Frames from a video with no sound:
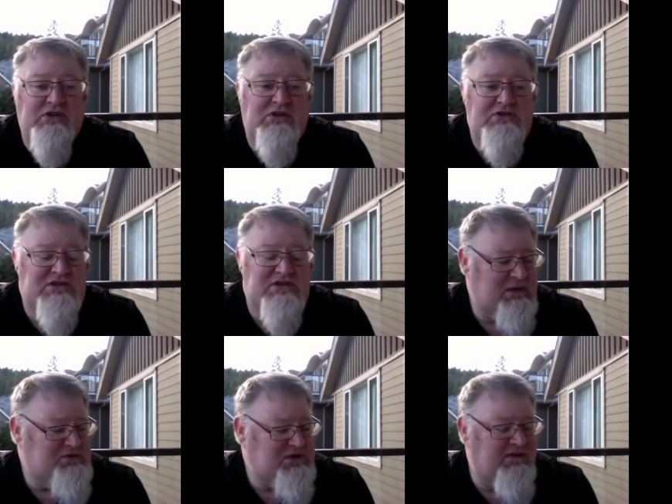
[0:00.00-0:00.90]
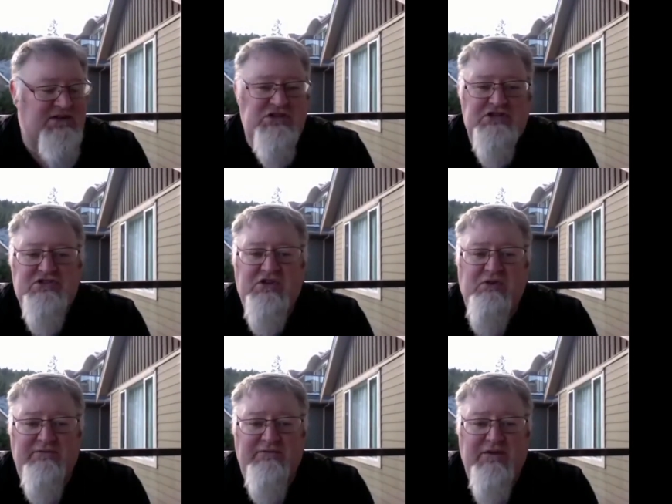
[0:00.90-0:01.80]
There's an assumption there that Jesus could
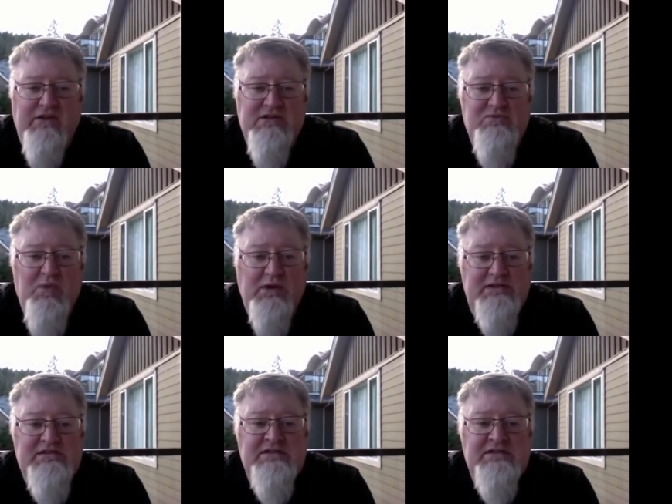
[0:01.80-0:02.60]
only have done this once.